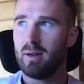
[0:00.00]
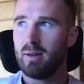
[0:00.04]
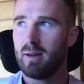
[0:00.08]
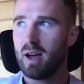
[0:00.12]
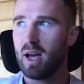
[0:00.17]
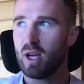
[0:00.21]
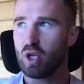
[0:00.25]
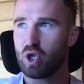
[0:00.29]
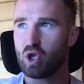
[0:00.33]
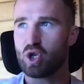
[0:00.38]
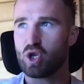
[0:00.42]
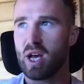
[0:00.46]

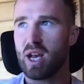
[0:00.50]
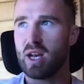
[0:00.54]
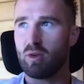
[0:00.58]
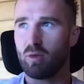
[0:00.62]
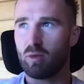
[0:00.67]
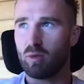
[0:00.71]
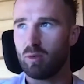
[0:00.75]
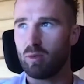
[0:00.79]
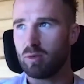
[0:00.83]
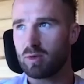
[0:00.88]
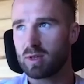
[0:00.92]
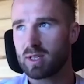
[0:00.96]
a
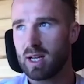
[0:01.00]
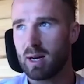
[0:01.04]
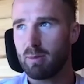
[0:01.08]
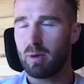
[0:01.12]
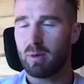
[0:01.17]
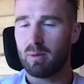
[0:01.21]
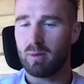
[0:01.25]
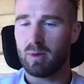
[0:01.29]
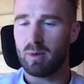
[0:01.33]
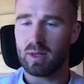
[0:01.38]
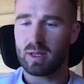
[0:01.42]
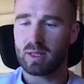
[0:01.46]
general
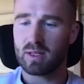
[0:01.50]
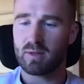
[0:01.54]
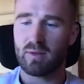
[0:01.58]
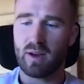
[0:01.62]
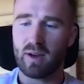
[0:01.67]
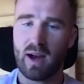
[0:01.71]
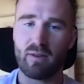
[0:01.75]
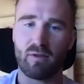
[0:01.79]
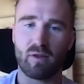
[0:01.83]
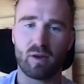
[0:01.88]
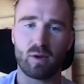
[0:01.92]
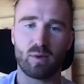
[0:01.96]
supplement that's for
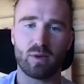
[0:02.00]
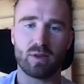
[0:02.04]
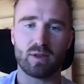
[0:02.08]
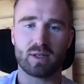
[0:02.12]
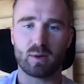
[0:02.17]
everyone.